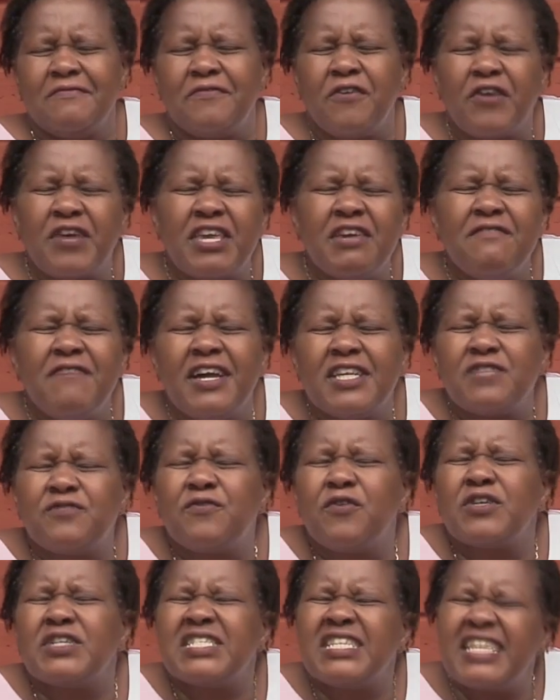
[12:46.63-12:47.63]
Forgive us
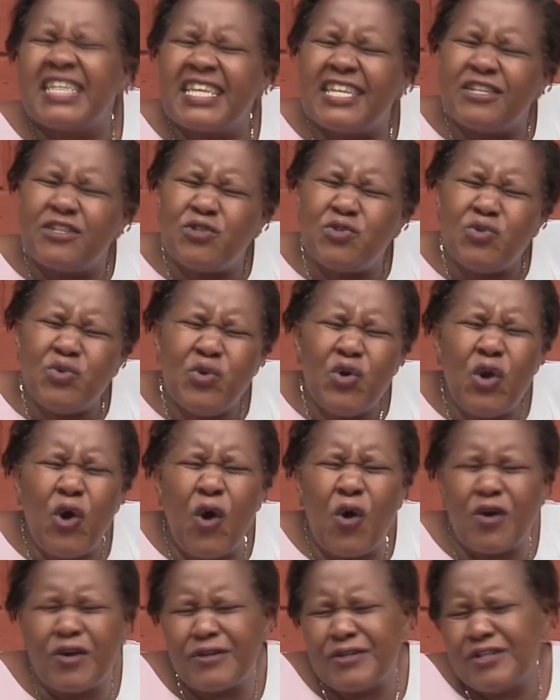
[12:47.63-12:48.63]
for taking too
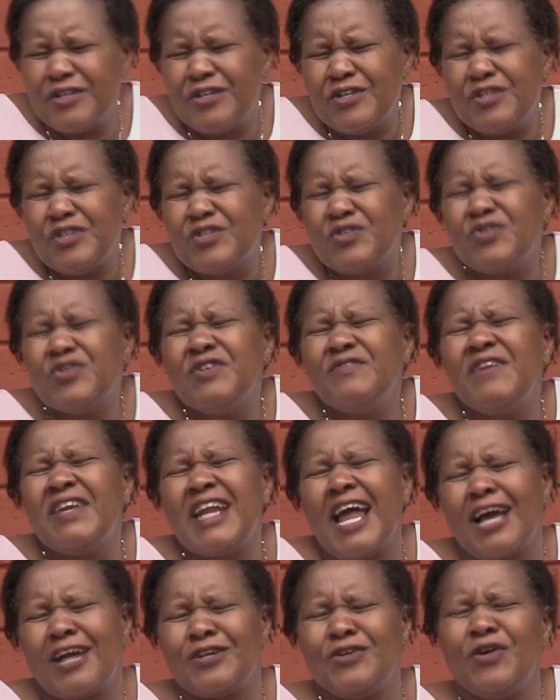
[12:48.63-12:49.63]
long to
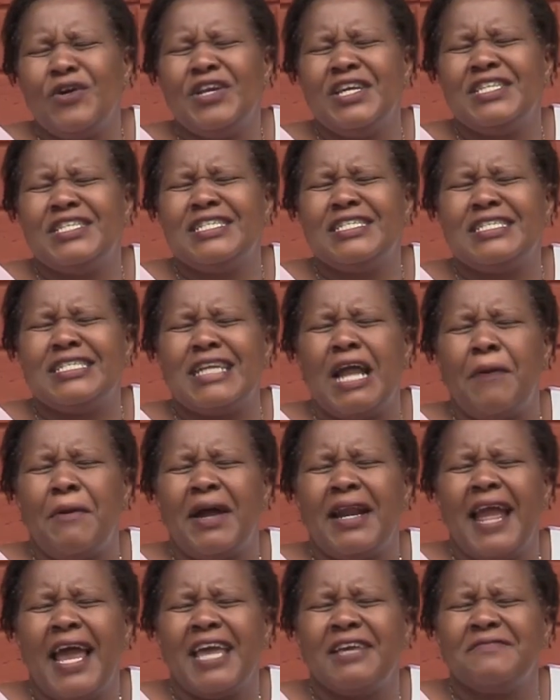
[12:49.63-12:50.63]
even acknowledge it in
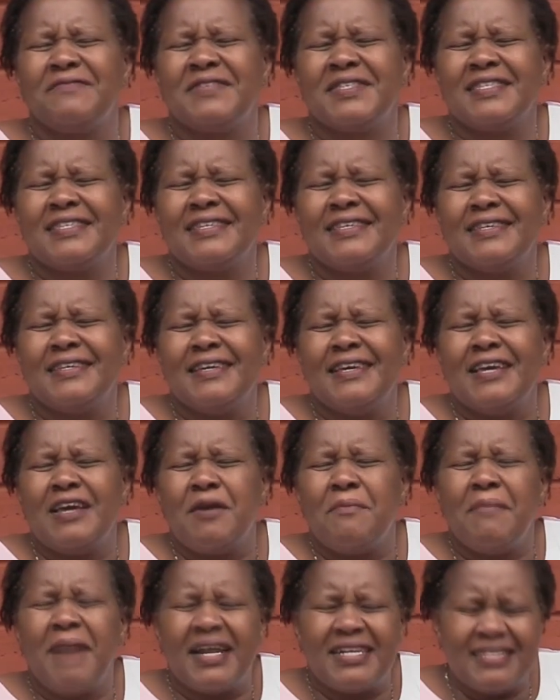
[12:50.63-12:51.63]
our lives.
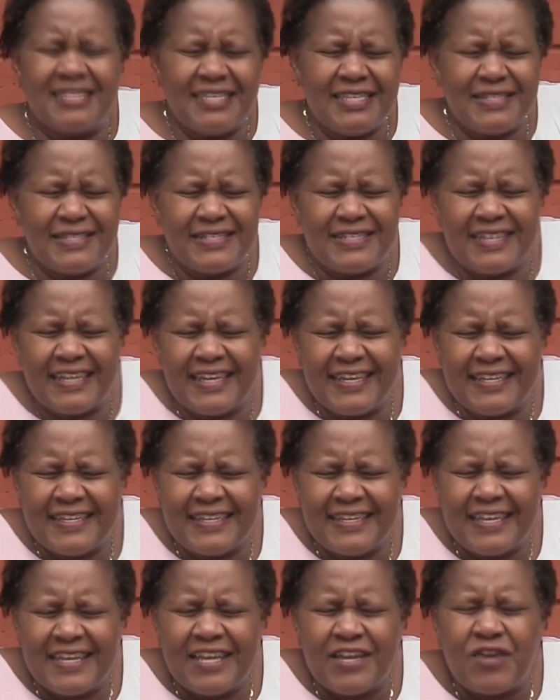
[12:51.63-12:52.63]
But this day,
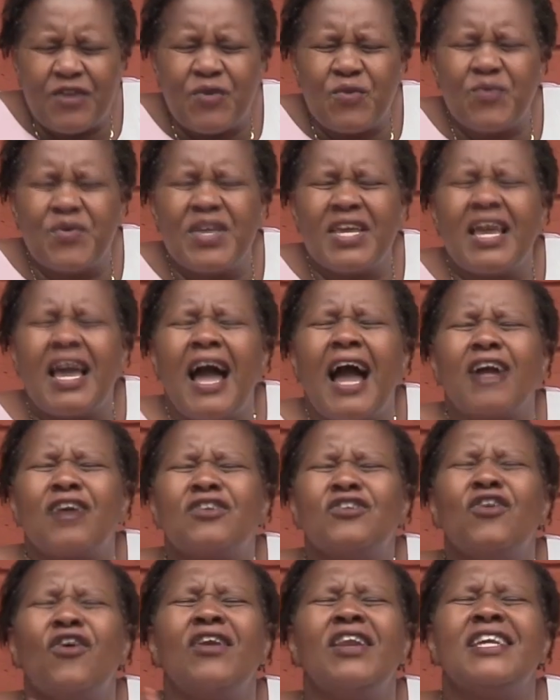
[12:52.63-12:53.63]
we
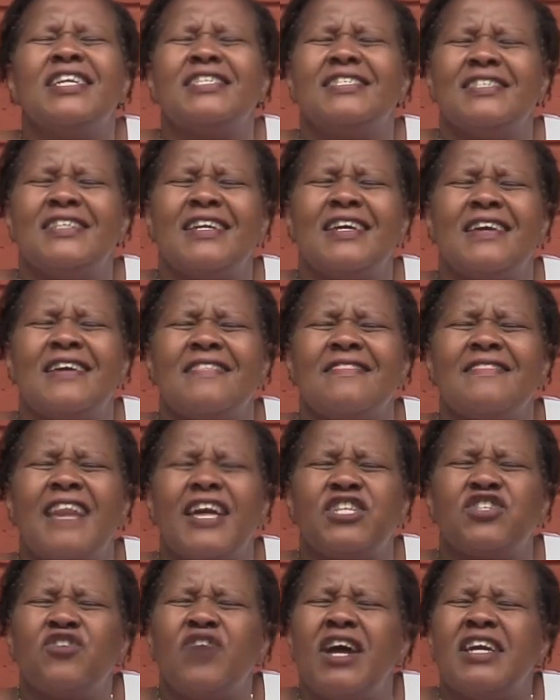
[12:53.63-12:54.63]
acknowledge
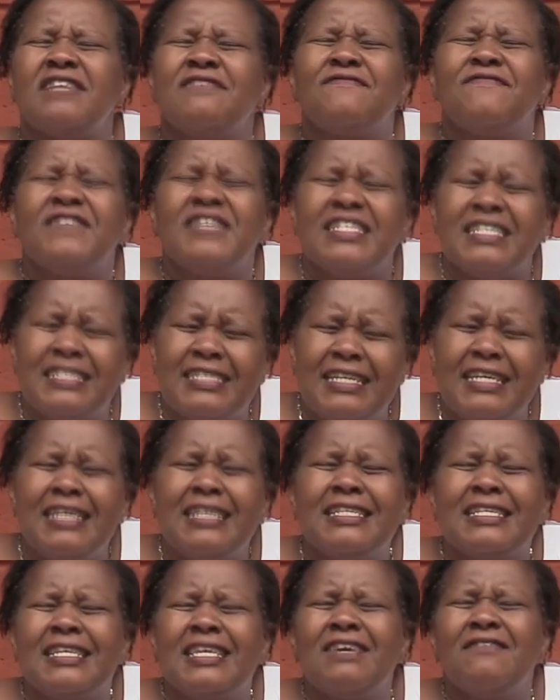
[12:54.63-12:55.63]
that you have
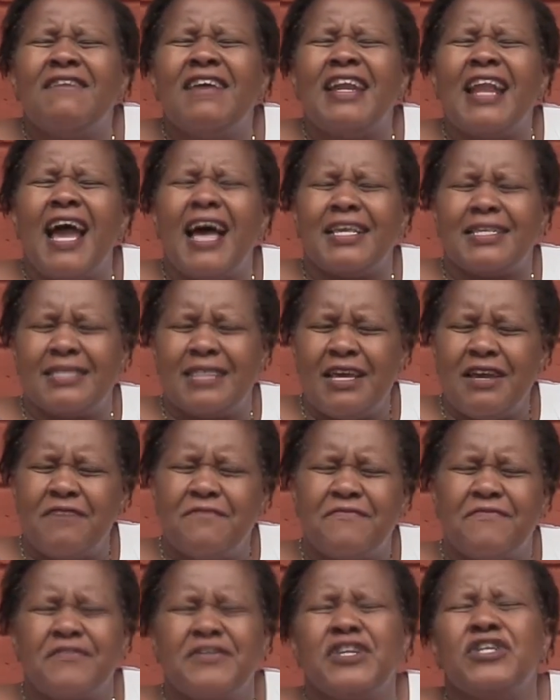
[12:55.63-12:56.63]
indeed given us
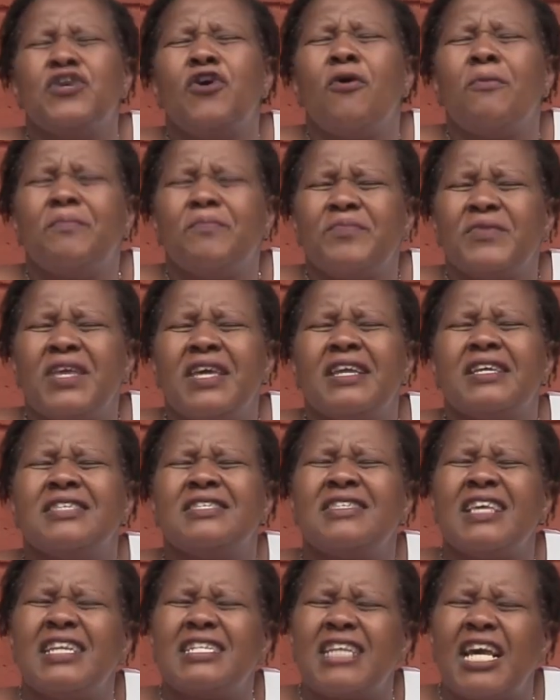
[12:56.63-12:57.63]
freedom,
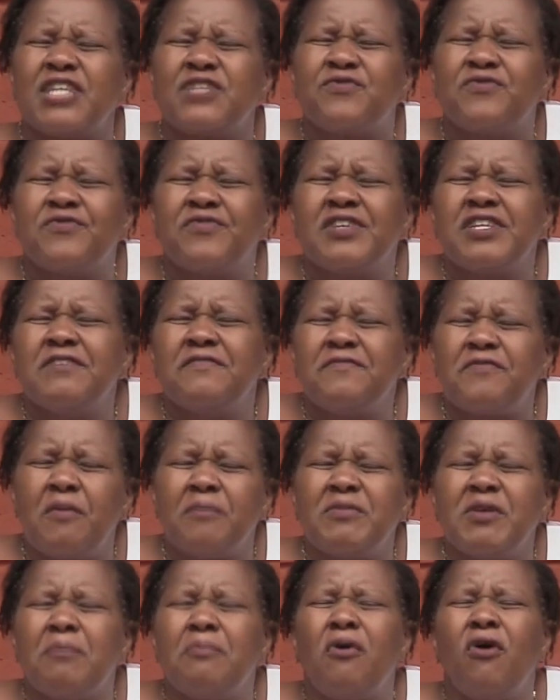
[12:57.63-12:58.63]
set us free
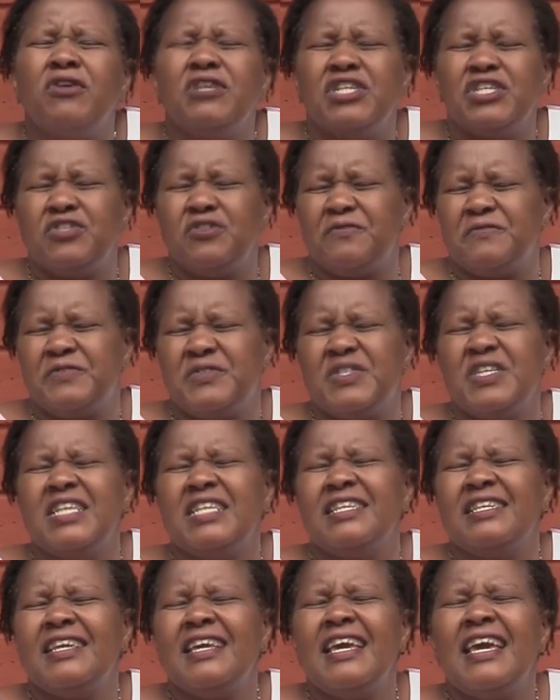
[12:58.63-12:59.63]
from the bondage of
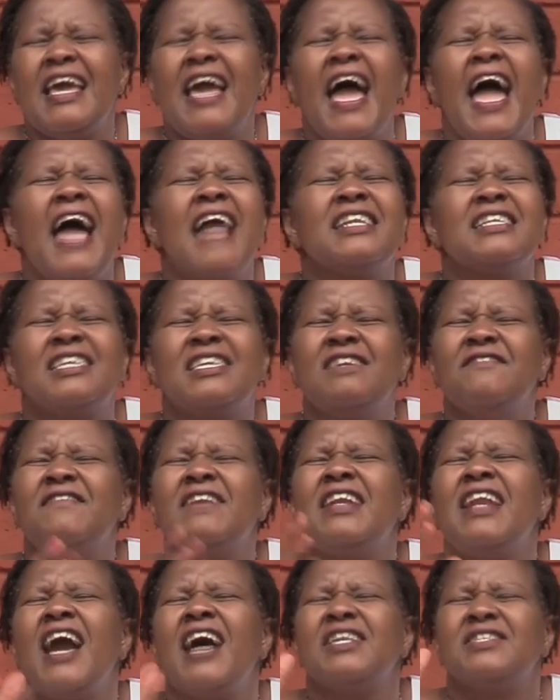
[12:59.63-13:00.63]
sin, and
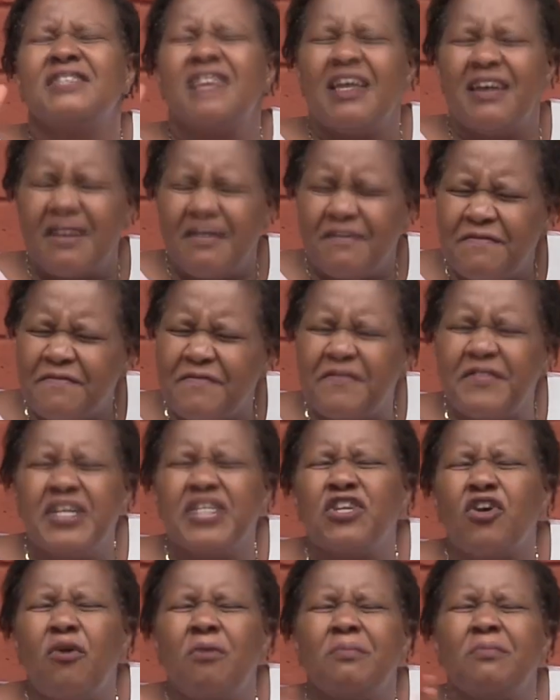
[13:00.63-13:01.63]
given us
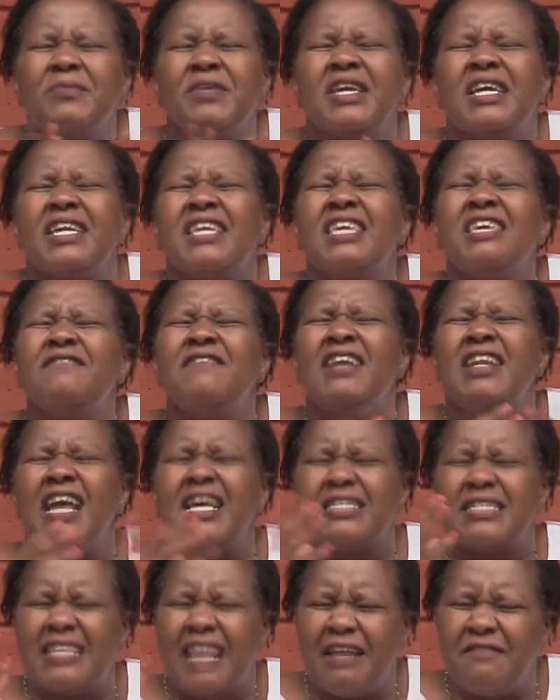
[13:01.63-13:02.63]
freedom, given
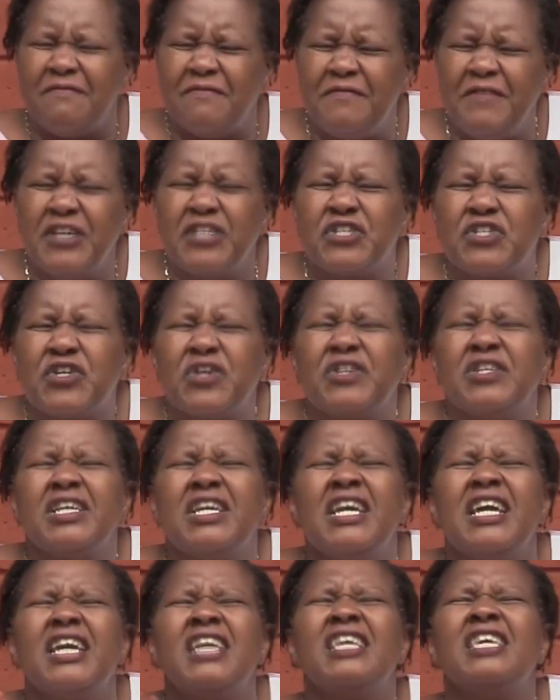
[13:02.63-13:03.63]
us salvation,
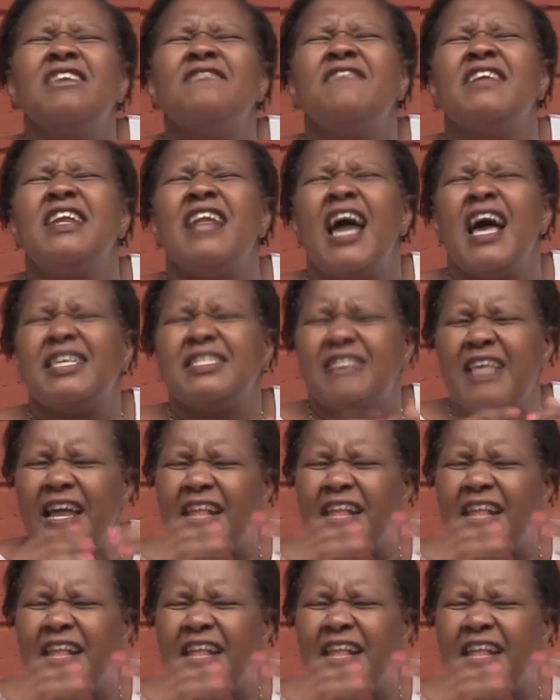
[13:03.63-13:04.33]
given us